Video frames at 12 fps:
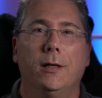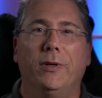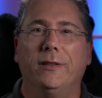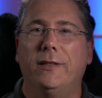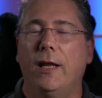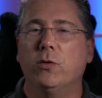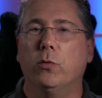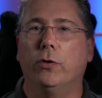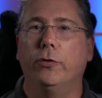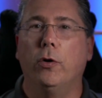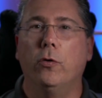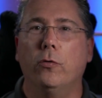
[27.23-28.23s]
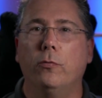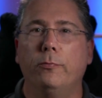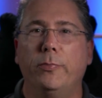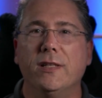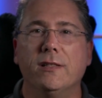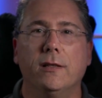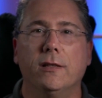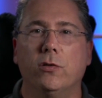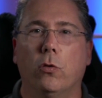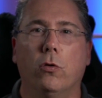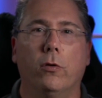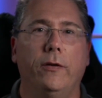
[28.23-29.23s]
But in today's world, no business
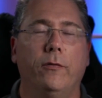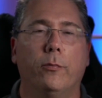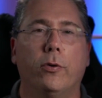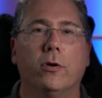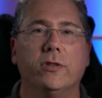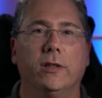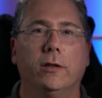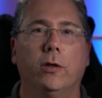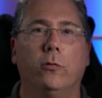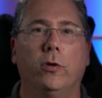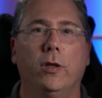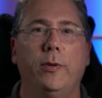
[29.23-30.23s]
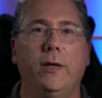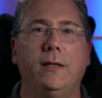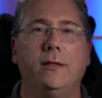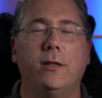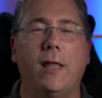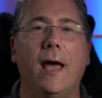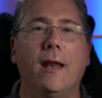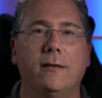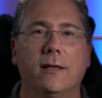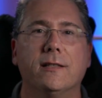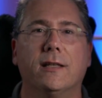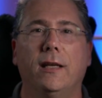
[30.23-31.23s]
or even person could really be that
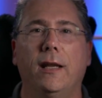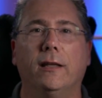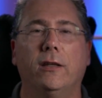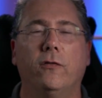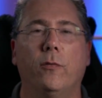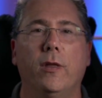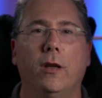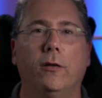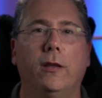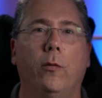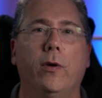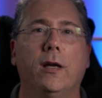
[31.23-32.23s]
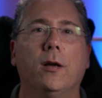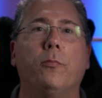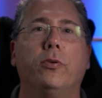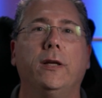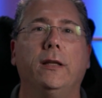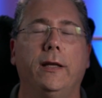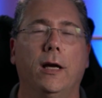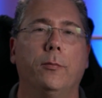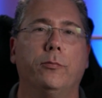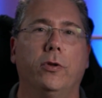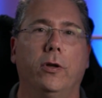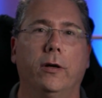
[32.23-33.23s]
disconnected from the internet that we completely
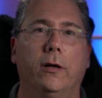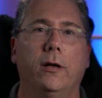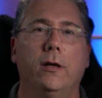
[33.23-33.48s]
unplug.